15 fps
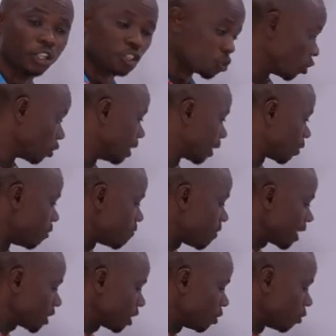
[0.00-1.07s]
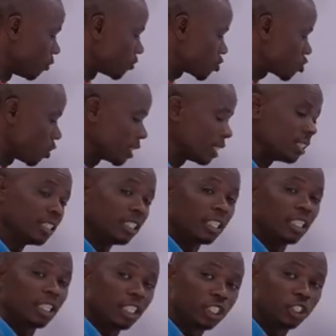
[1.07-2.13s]
So the conversion of solid
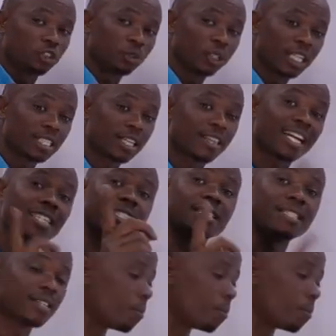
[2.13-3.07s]
into gaseous, that is